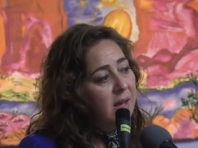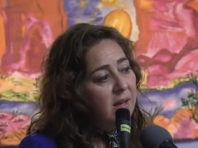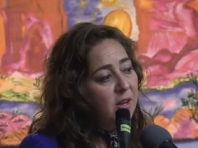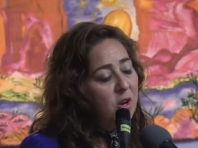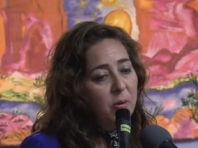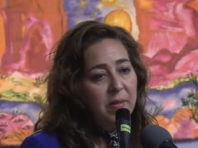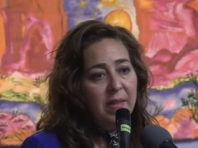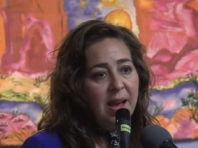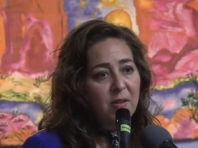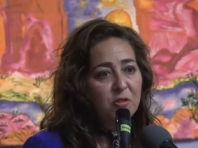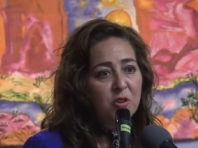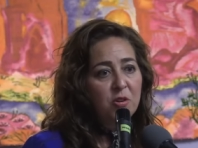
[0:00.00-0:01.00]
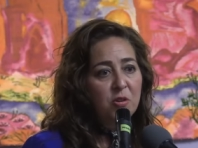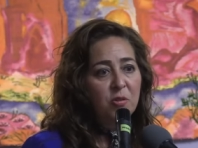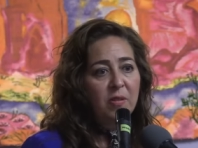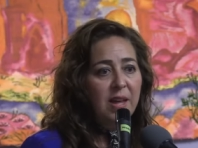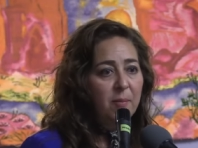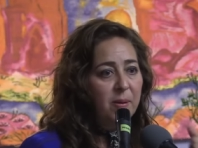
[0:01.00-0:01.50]
you know, in the afternoon
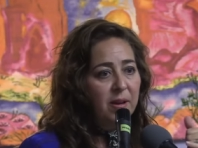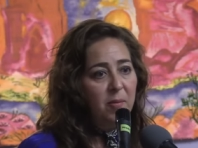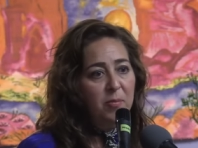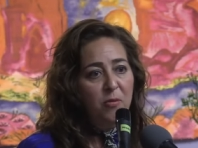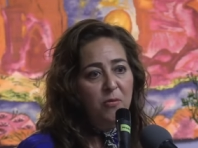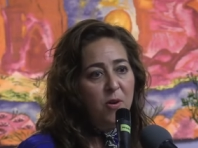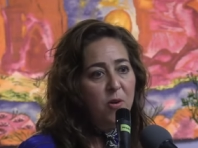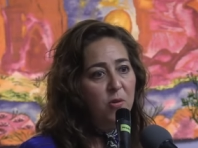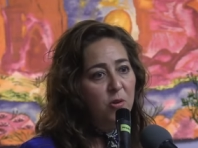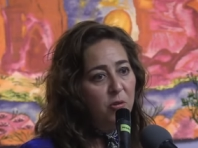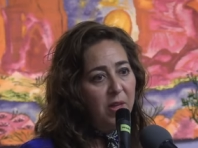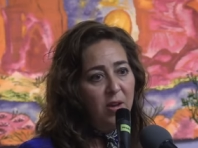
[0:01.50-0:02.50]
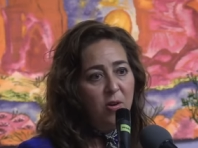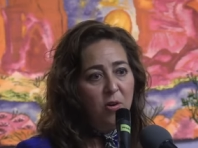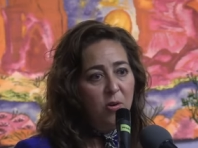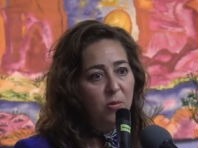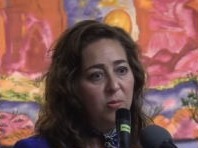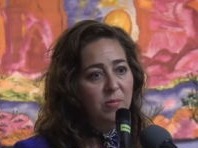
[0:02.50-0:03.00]
they pick up the phone or they
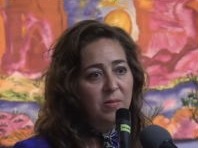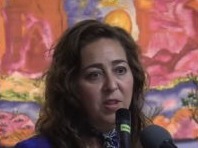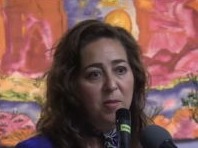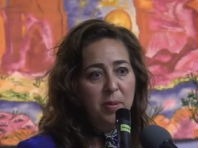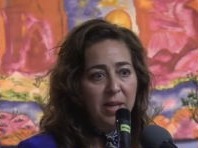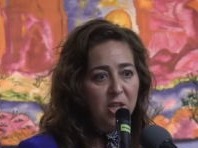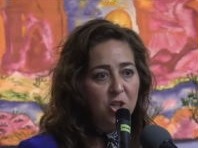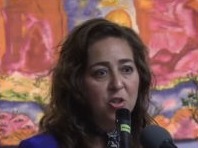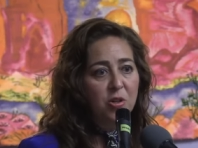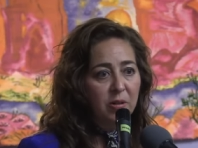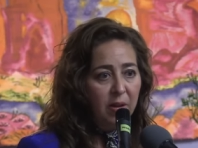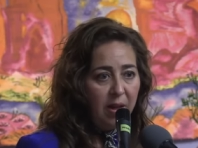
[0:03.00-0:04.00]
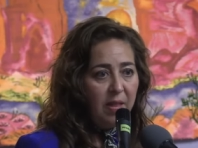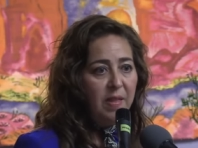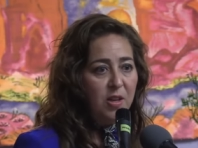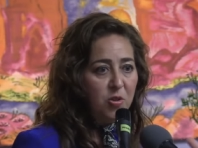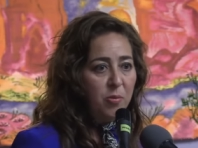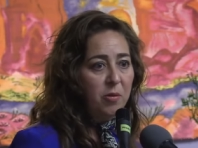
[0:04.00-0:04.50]
go to the beach or
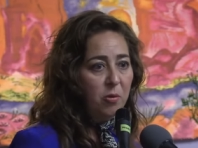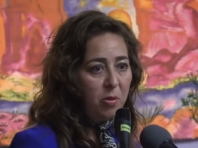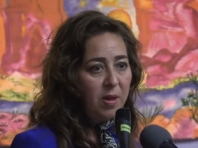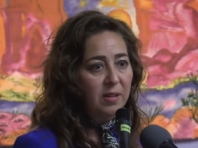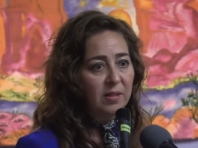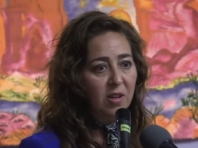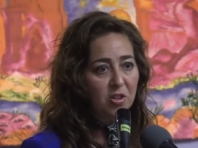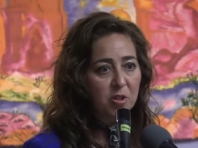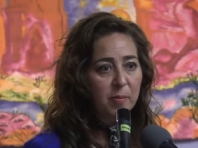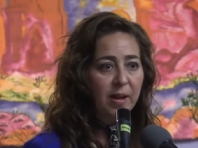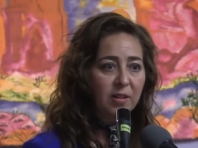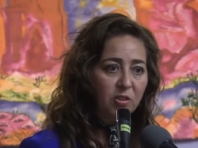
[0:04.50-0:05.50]
they do other things on Shabbat.